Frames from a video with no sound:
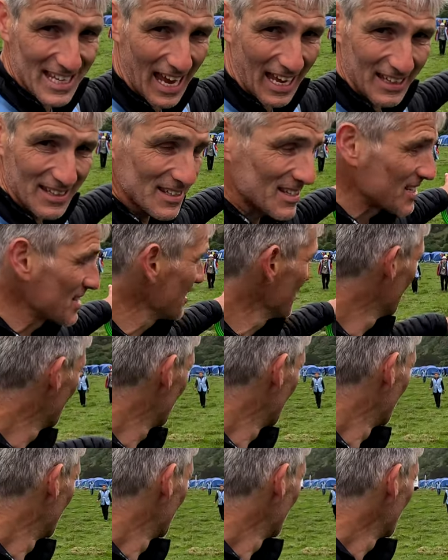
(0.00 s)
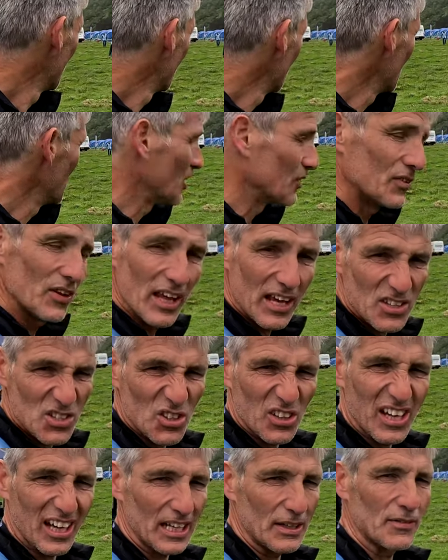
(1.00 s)
tent over there,
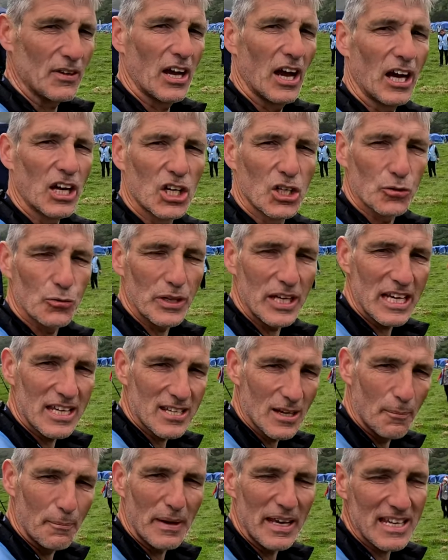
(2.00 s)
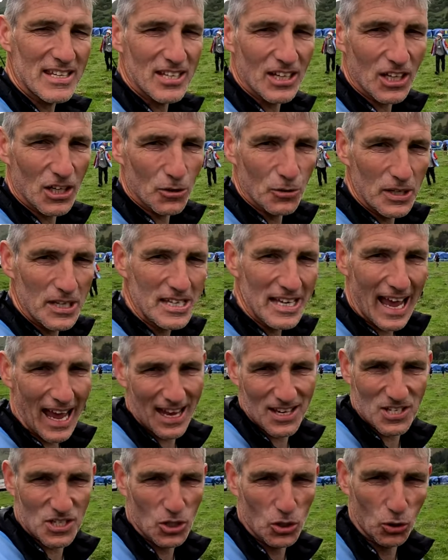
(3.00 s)
so kind of a meet and greet
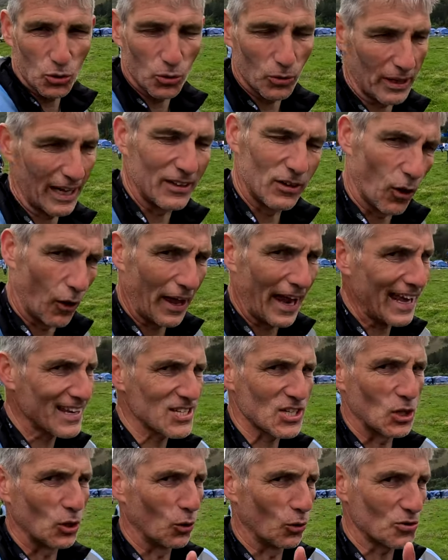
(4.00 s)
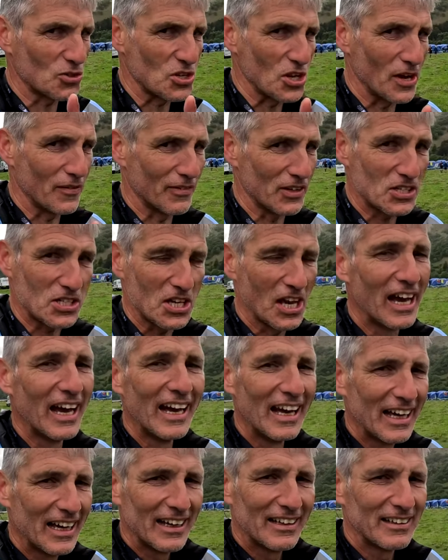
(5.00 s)
escort, not an escort service,
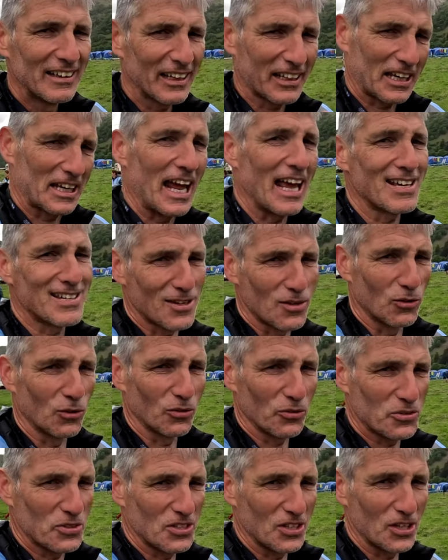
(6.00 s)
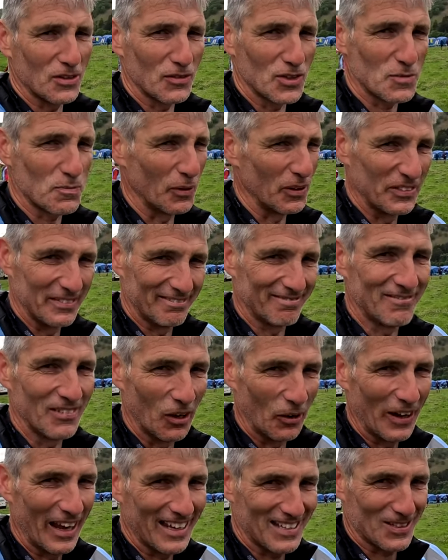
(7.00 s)
like an escort service, but
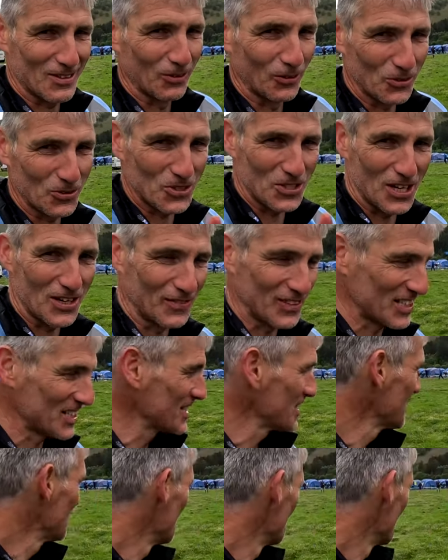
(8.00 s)
not an escort service.